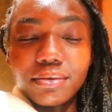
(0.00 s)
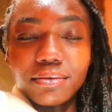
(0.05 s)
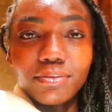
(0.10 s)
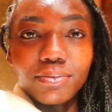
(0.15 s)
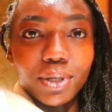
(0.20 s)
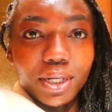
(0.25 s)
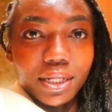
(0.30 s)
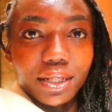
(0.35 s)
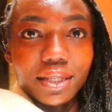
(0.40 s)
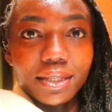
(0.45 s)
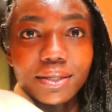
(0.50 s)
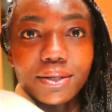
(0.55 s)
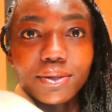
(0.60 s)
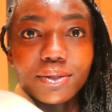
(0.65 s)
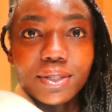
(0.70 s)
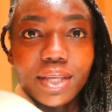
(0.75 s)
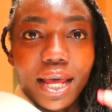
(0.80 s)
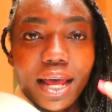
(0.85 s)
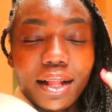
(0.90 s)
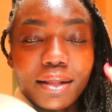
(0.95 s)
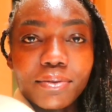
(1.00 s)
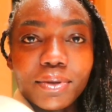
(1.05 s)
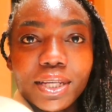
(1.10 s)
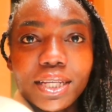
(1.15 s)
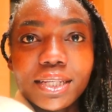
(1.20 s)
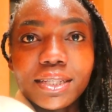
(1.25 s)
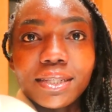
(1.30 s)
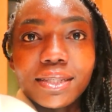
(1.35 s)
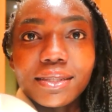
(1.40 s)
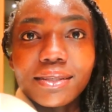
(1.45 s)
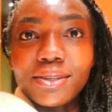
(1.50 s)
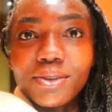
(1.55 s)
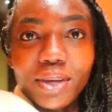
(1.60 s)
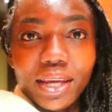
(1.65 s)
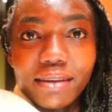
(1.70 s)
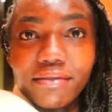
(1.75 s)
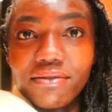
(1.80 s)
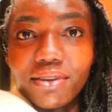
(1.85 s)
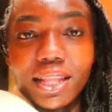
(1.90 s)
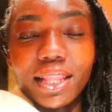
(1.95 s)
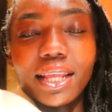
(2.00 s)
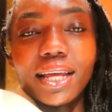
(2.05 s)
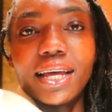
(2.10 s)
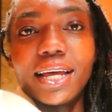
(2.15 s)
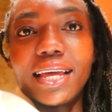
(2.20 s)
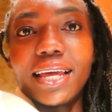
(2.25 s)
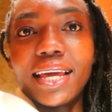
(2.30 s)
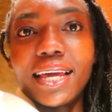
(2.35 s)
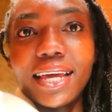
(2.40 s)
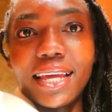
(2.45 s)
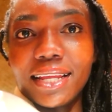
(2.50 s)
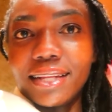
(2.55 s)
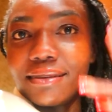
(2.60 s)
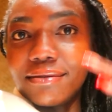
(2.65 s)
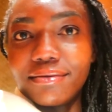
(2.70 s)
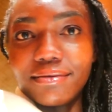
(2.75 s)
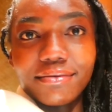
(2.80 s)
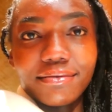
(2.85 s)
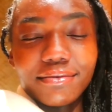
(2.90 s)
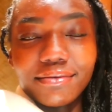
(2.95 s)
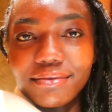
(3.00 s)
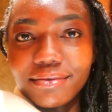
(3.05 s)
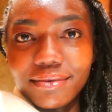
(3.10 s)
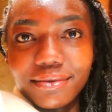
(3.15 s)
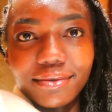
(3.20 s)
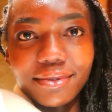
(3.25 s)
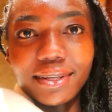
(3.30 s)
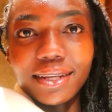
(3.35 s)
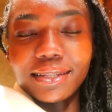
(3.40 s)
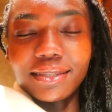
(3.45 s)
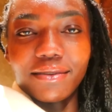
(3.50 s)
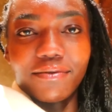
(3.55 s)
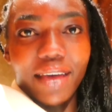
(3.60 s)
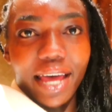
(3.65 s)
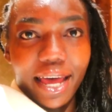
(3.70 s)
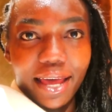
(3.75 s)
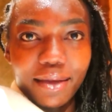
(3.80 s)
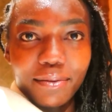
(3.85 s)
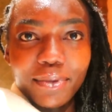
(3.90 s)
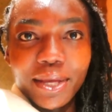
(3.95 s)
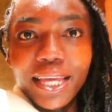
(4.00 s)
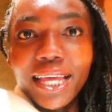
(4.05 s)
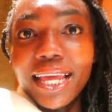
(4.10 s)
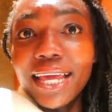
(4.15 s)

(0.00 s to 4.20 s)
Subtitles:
book this hotel because you get a villa and it's a vibe,